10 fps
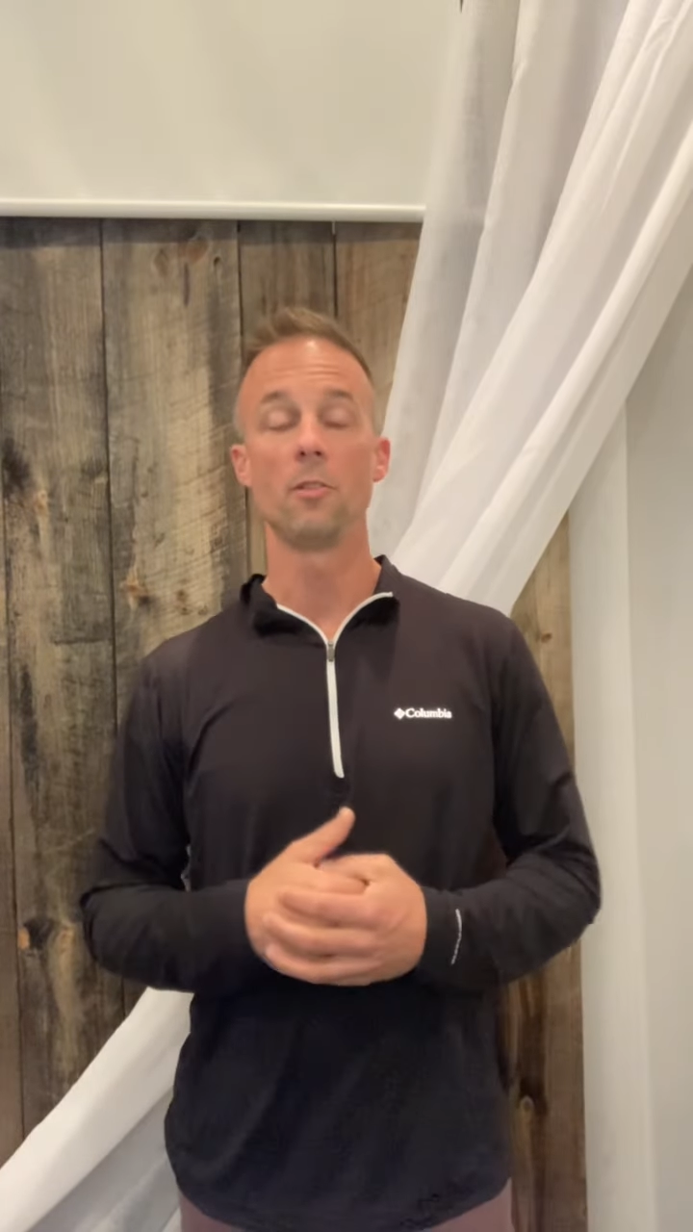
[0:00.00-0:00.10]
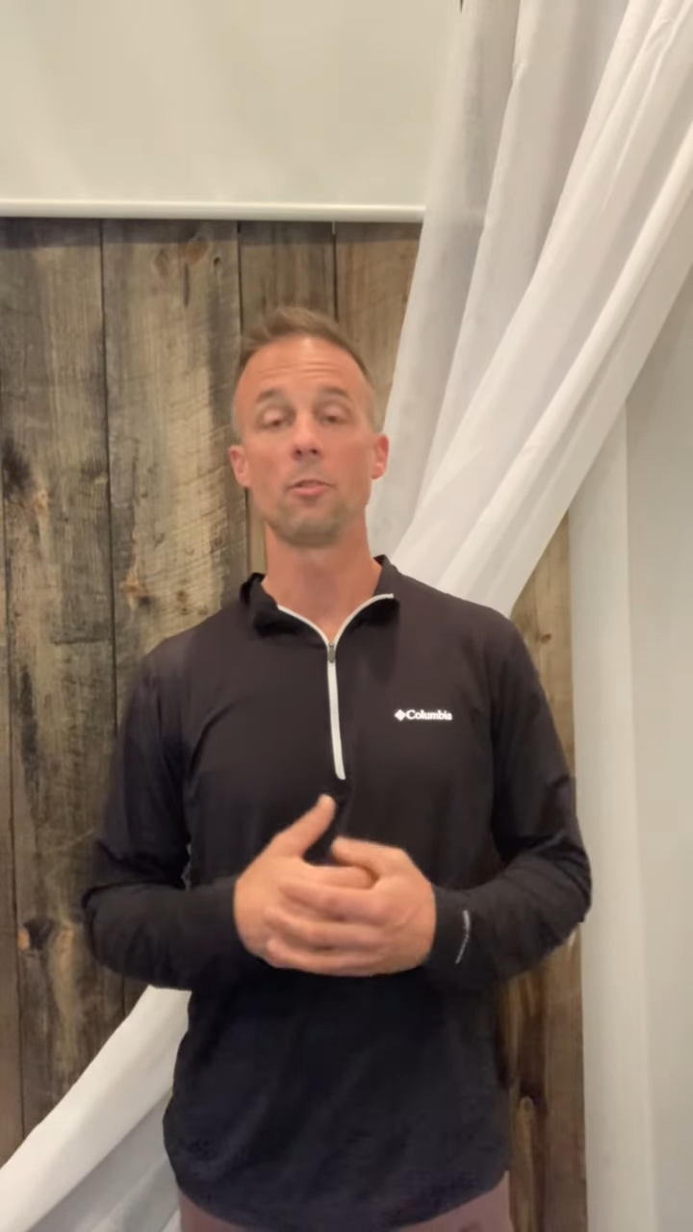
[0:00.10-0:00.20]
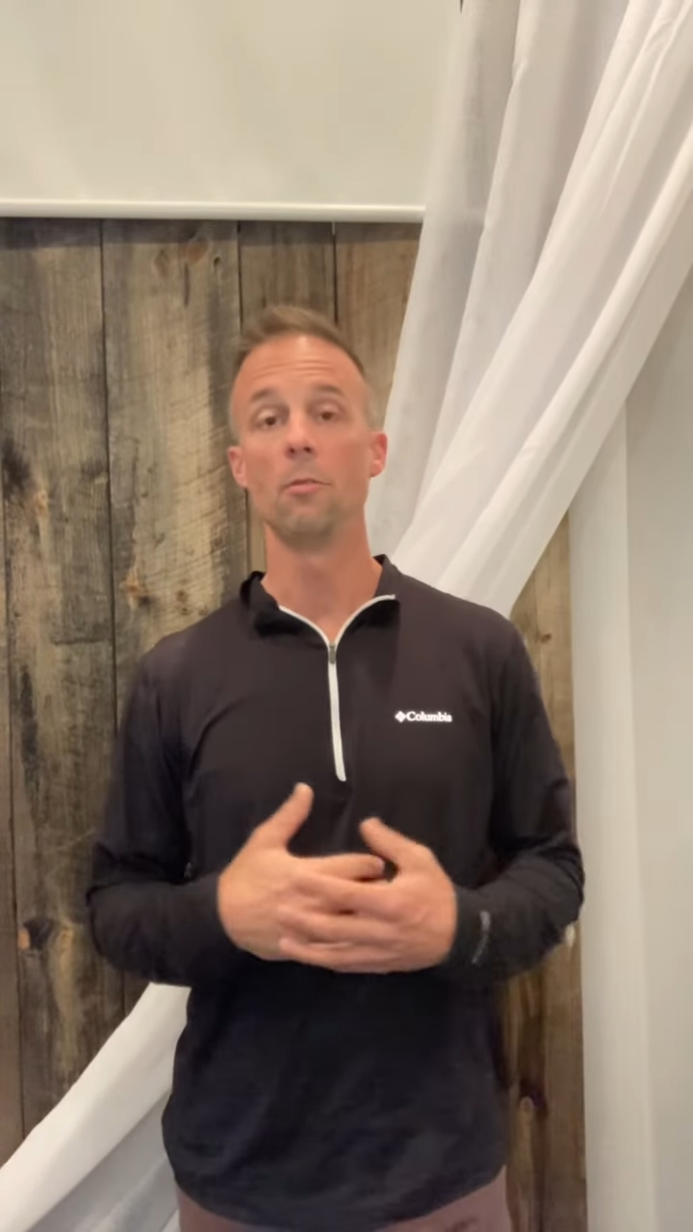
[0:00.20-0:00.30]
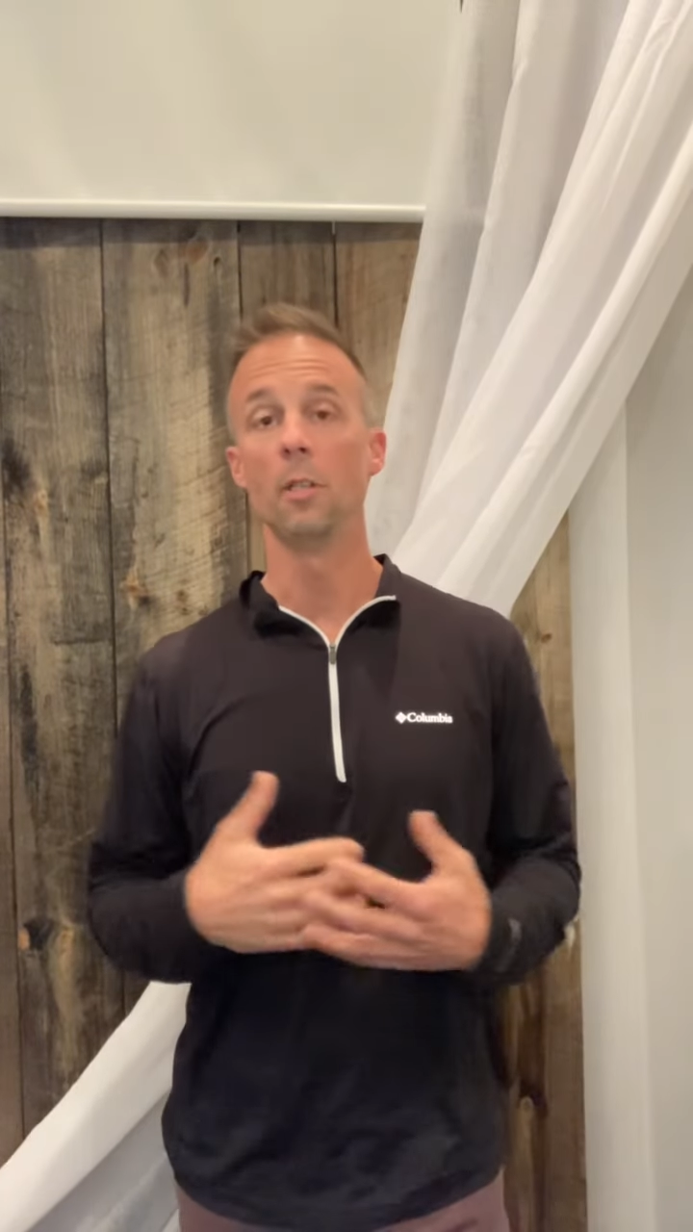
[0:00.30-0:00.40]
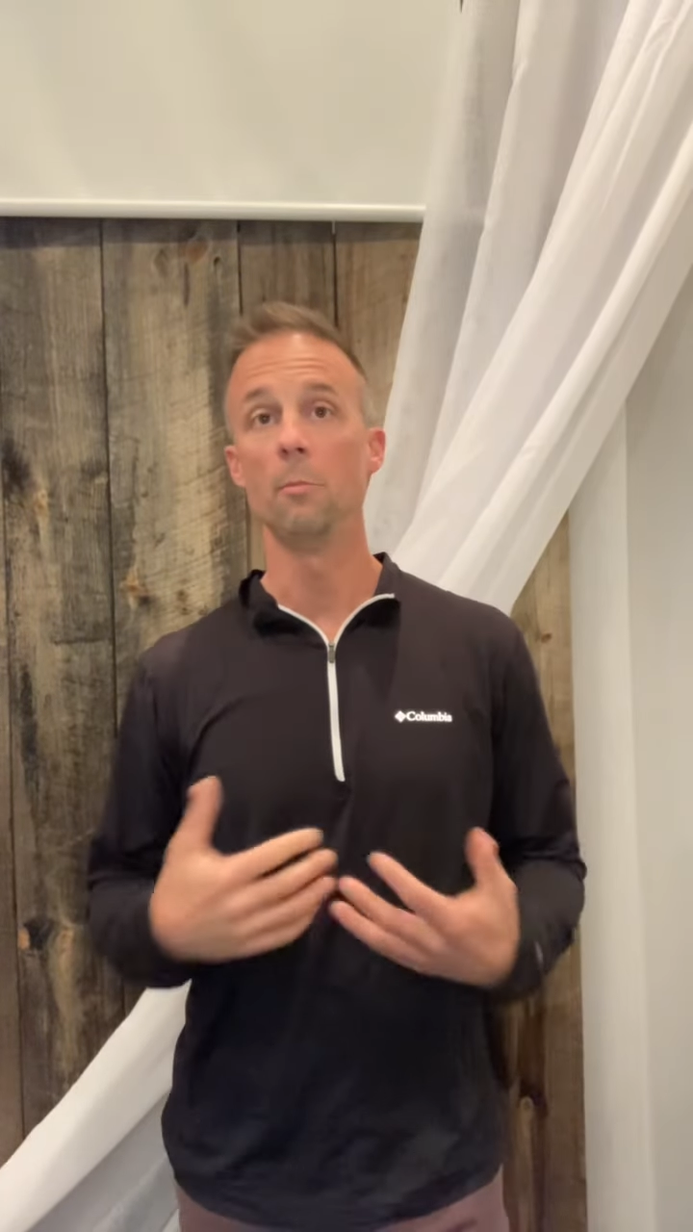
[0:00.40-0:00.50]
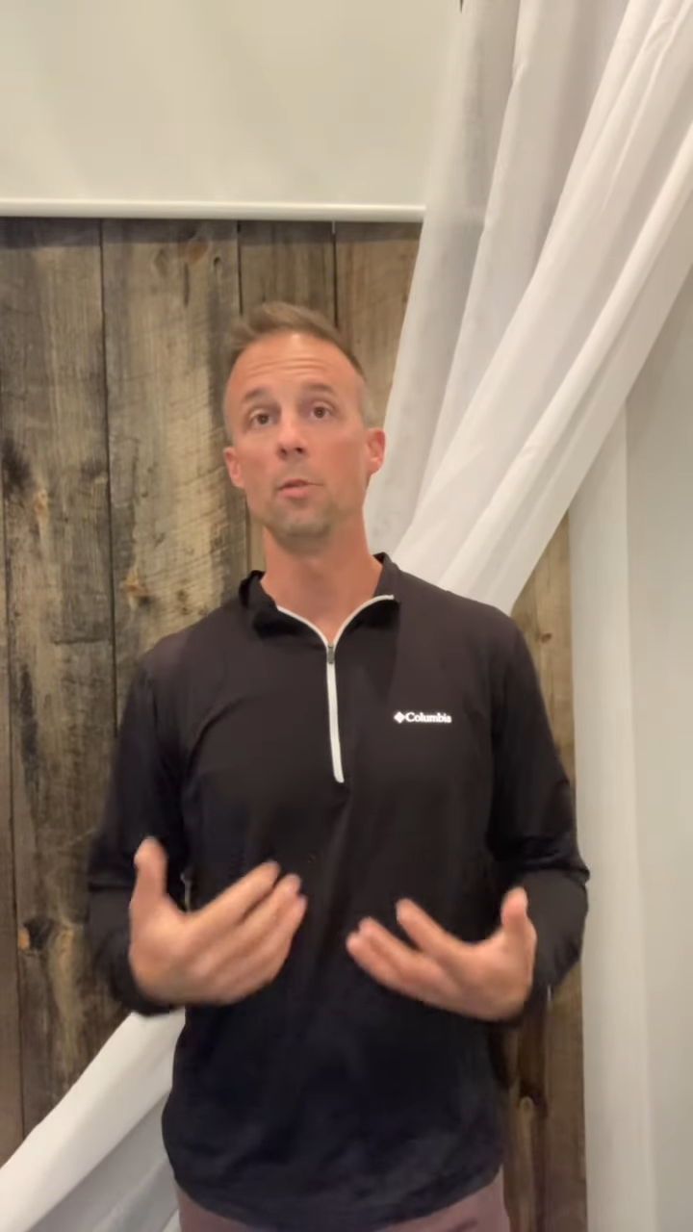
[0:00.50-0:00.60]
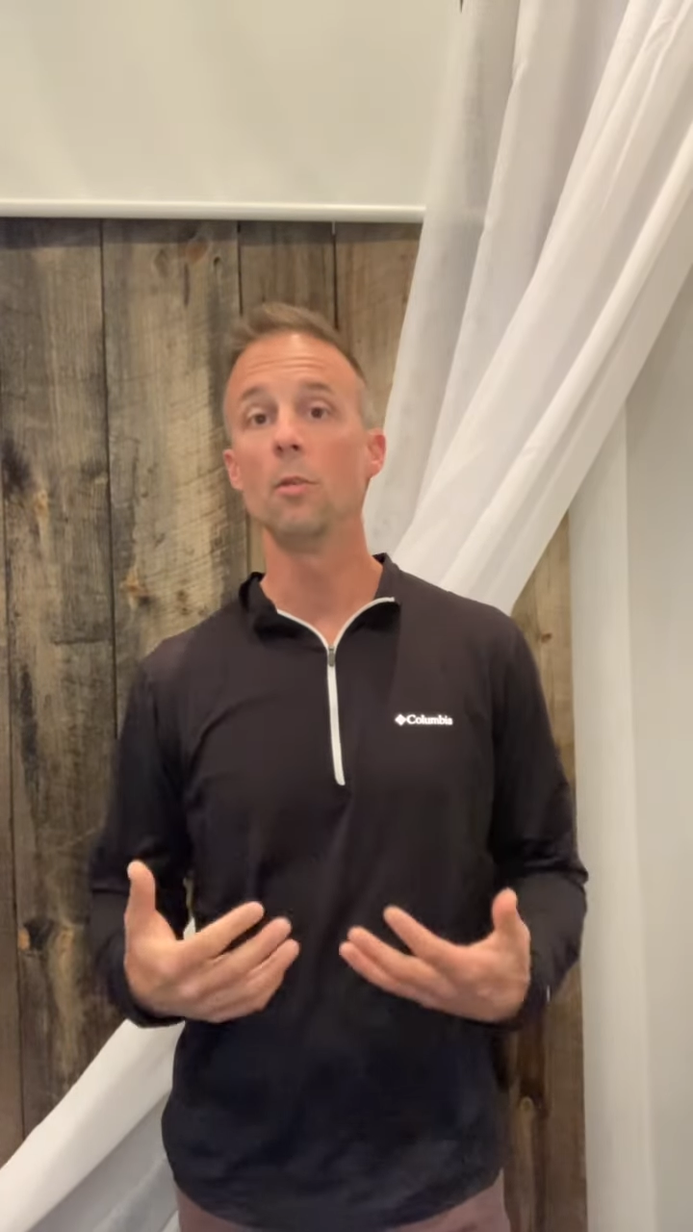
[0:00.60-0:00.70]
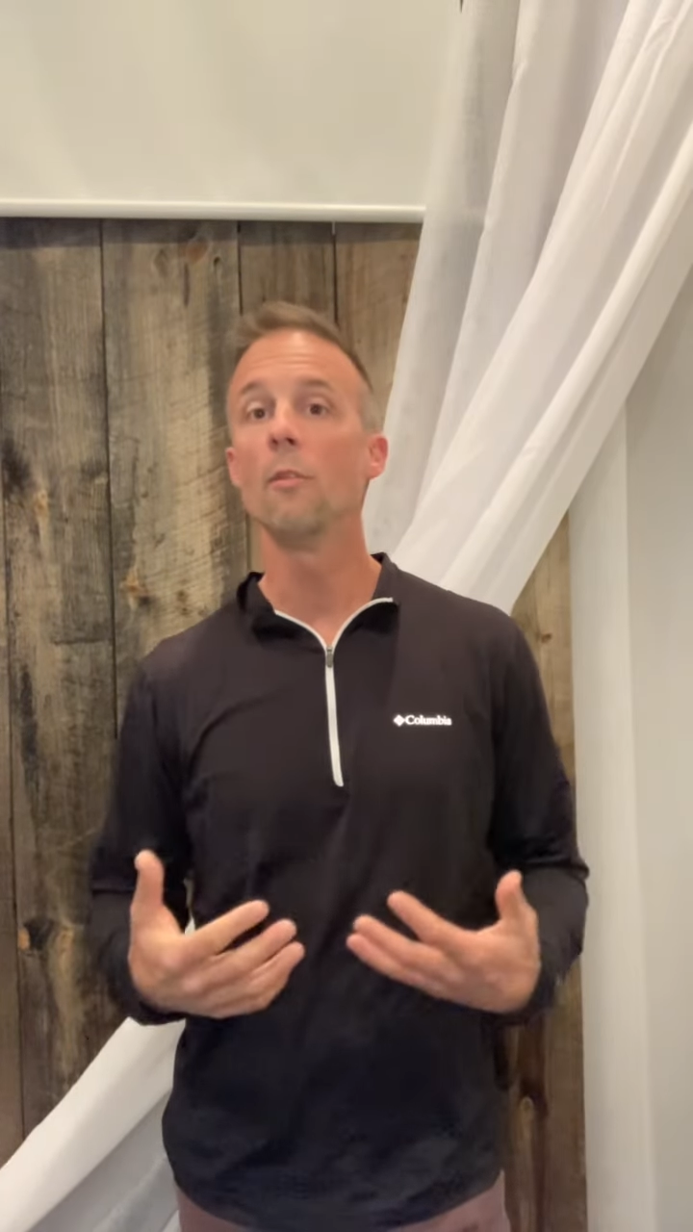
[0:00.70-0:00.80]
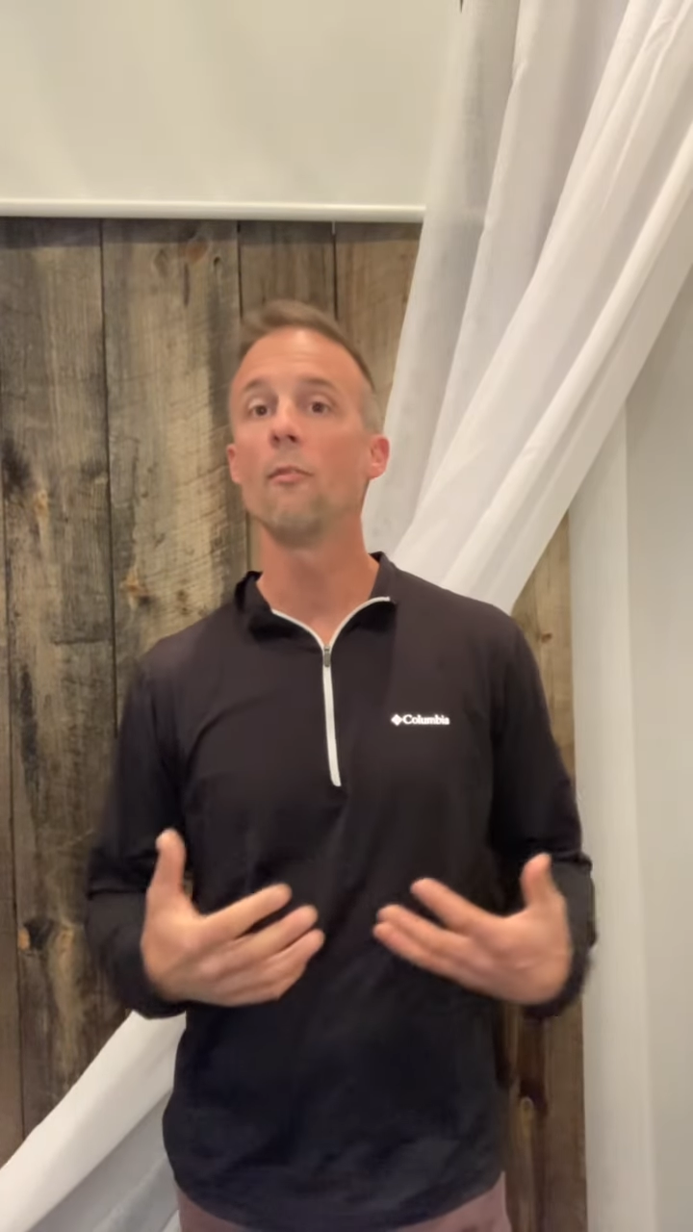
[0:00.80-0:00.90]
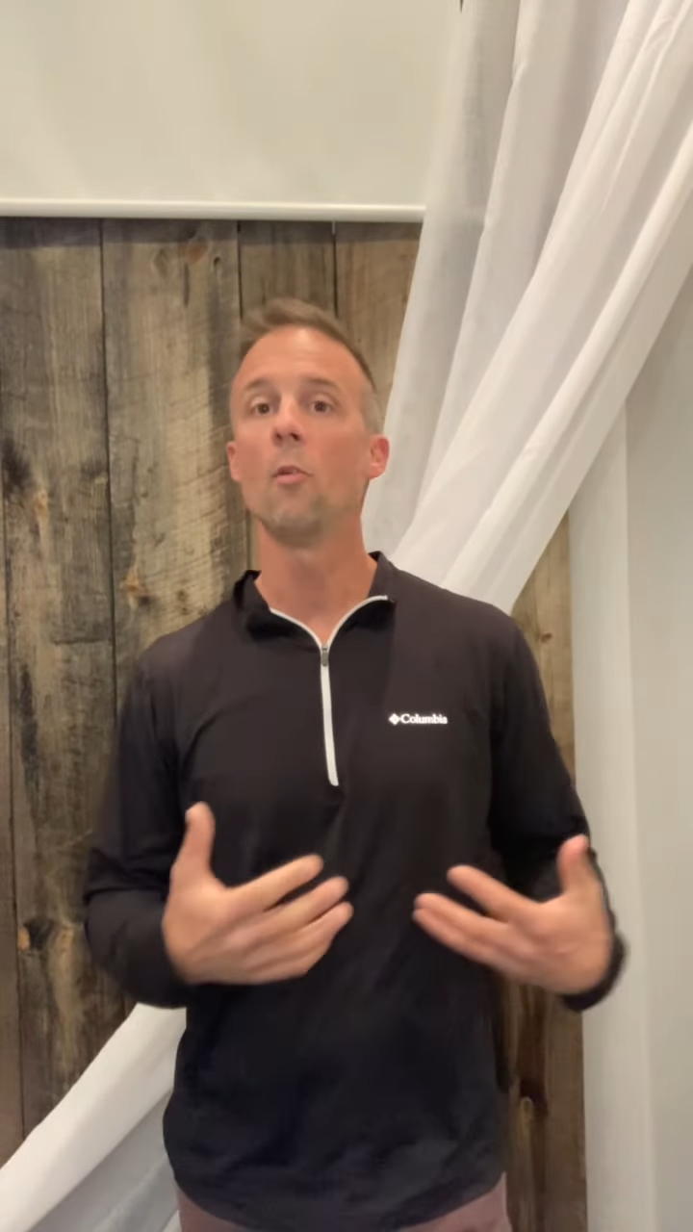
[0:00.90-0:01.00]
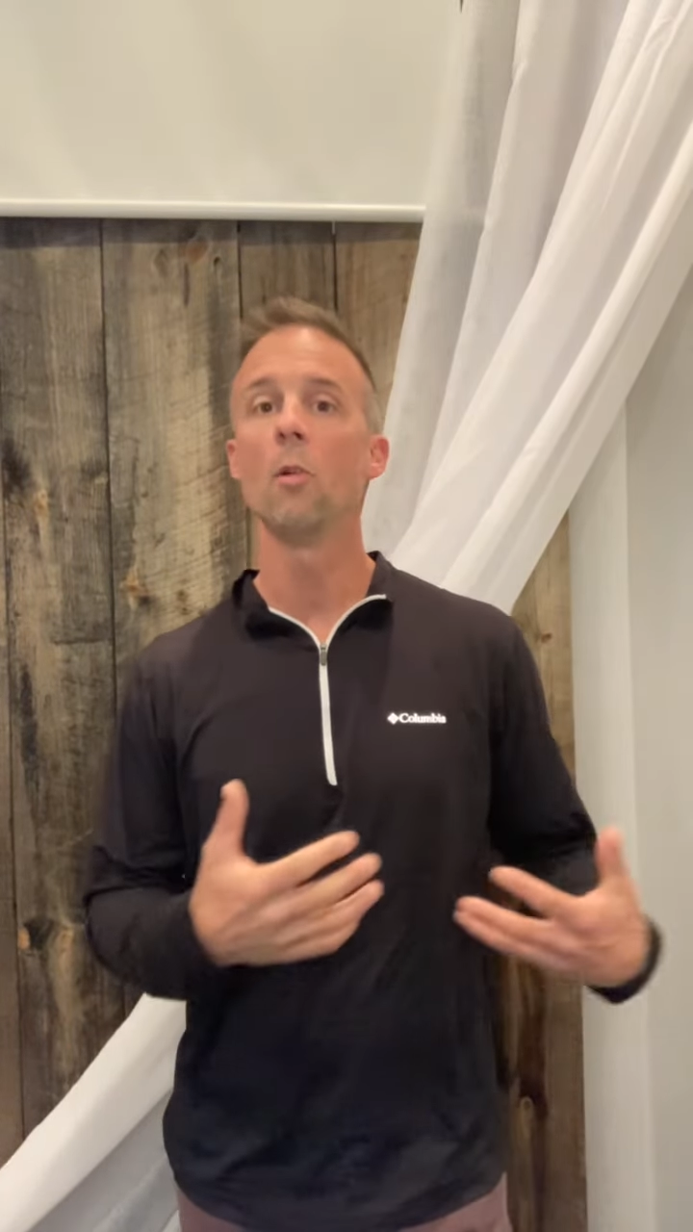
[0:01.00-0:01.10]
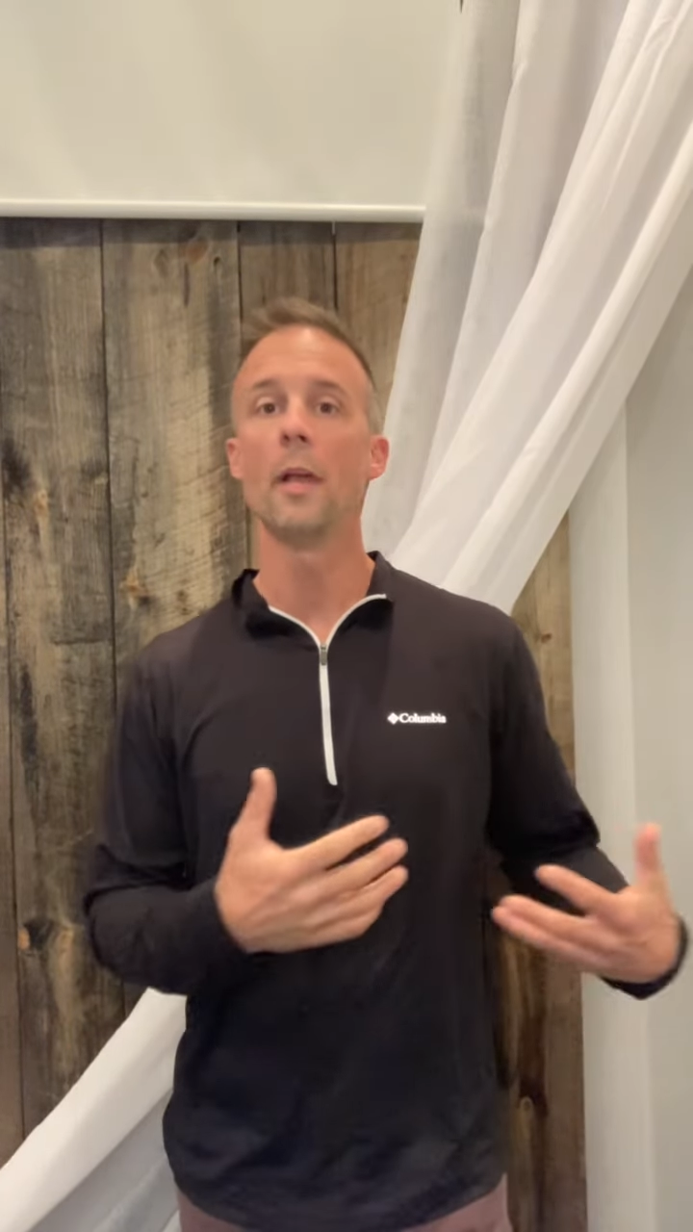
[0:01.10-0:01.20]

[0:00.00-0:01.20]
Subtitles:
truly beautiful